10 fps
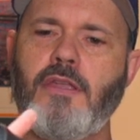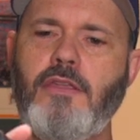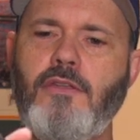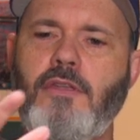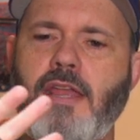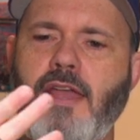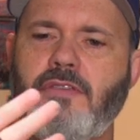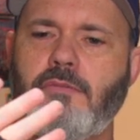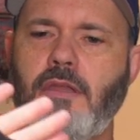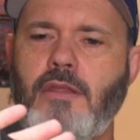you can have
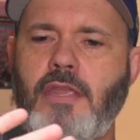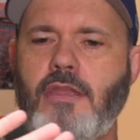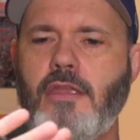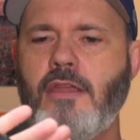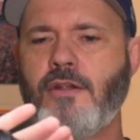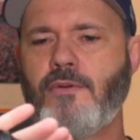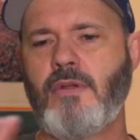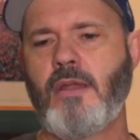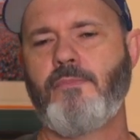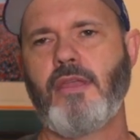something hit here,
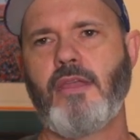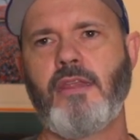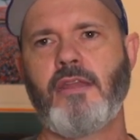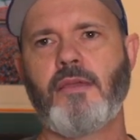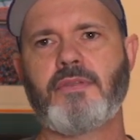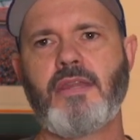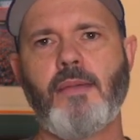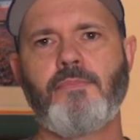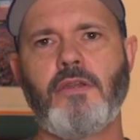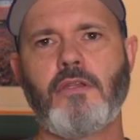rip, and end up
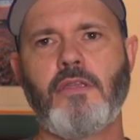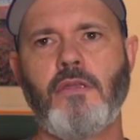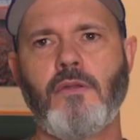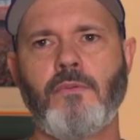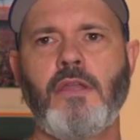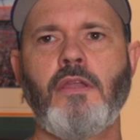snapping your cue.